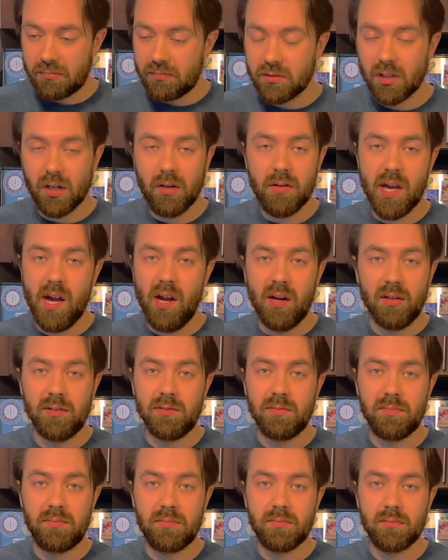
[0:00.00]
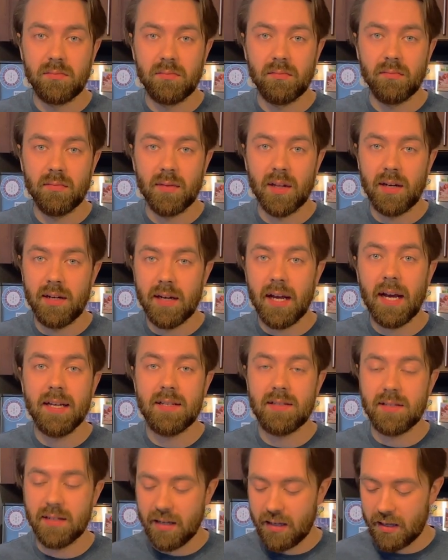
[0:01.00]
Oh yeah,
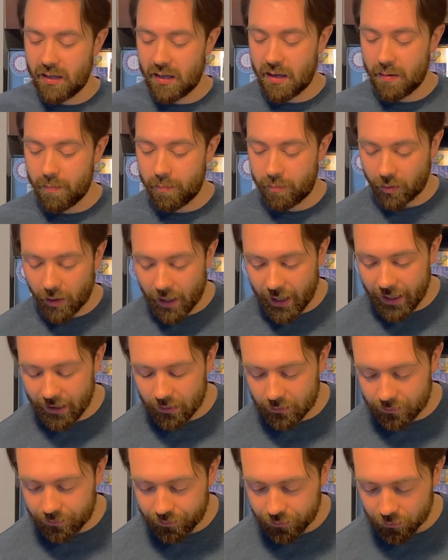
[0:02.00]
nice and bright.